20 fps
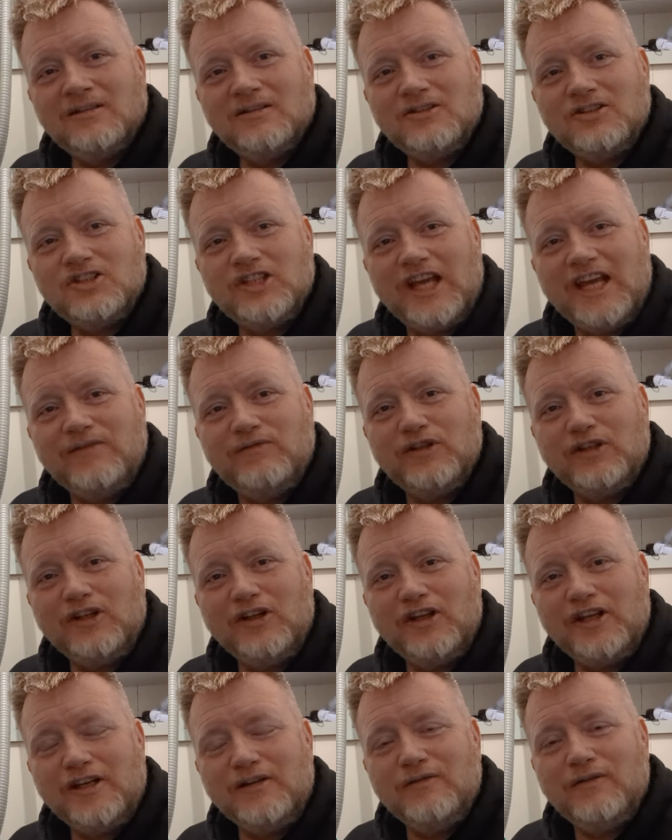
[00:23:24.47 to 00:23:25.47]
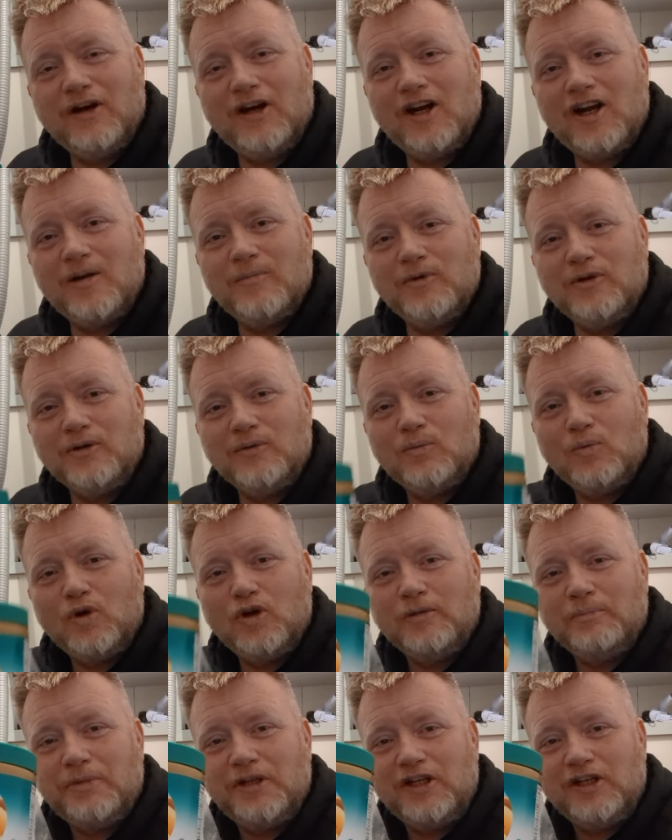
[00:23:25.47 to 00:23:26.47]
Saving the environment,
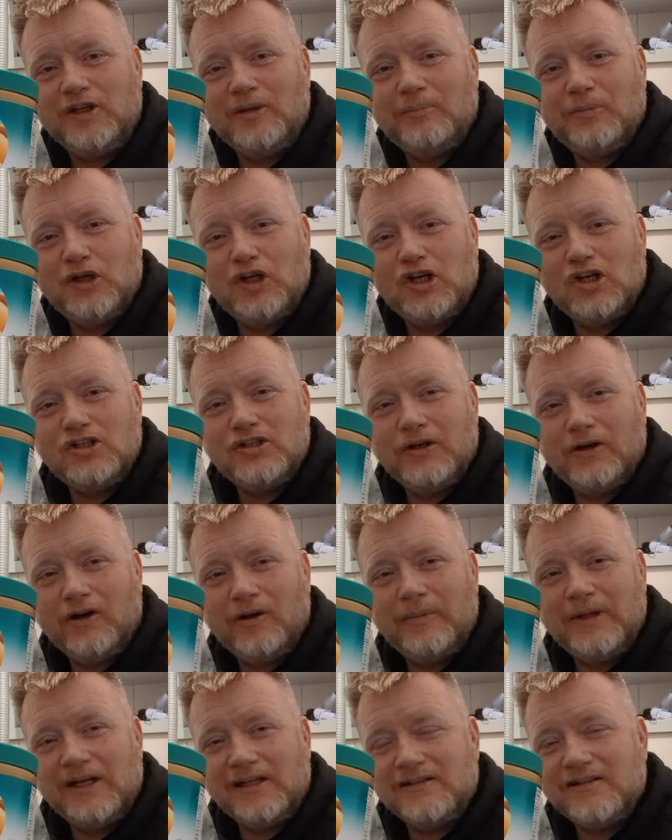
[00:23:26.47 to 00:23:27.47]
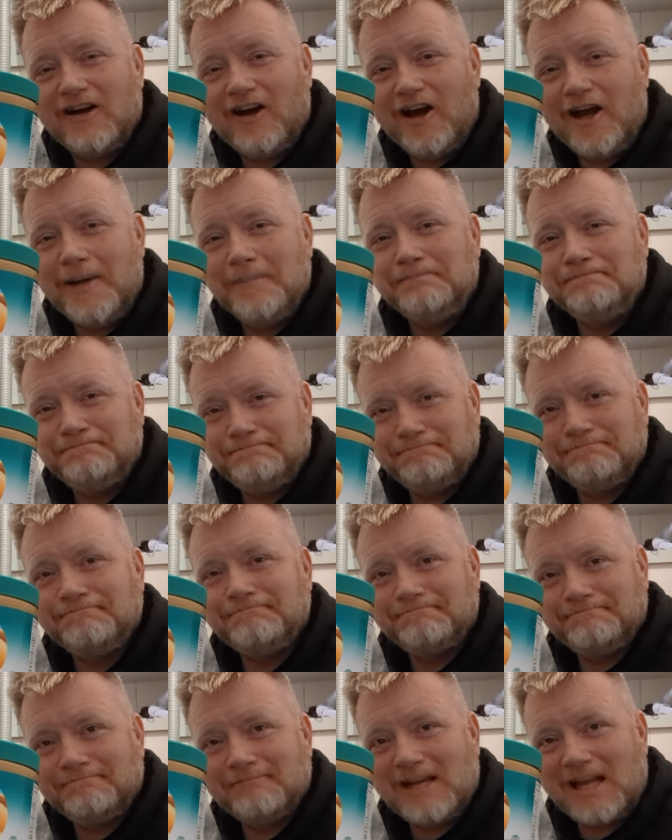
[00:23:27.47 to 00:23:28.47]
one peanut butter tub at a time.
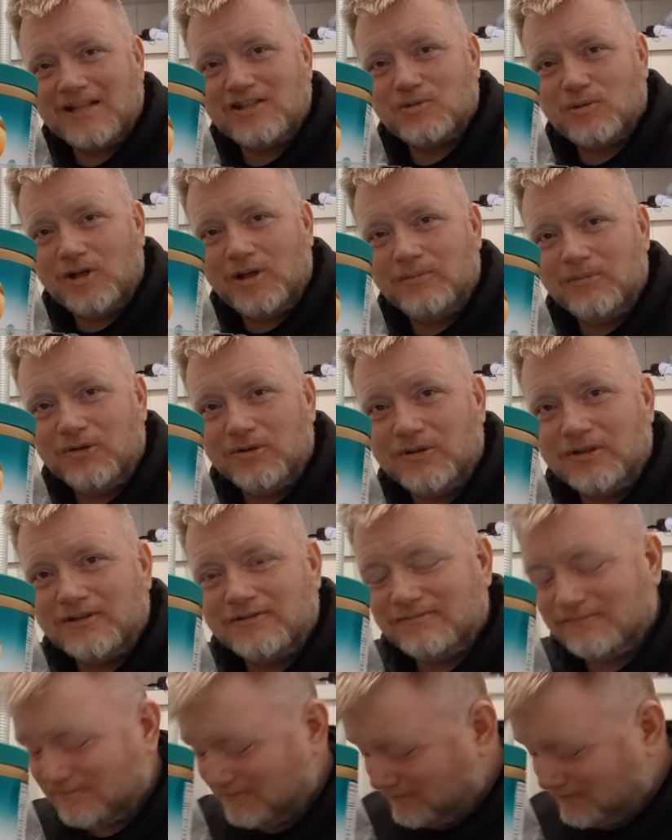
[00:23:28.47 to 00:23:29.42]
That's what I'm doing.